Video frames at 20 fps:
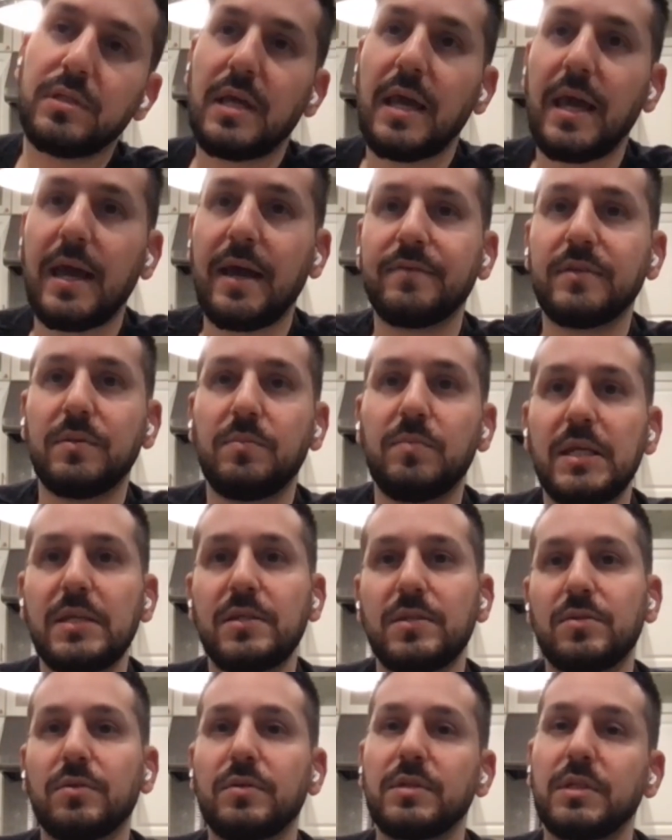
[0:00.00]
You have to
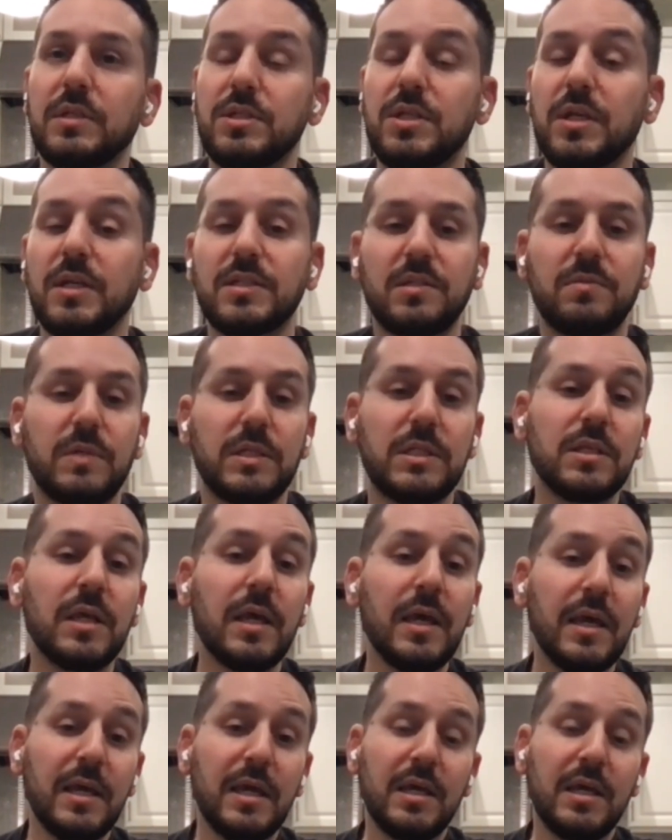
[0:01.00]
make certain adjustments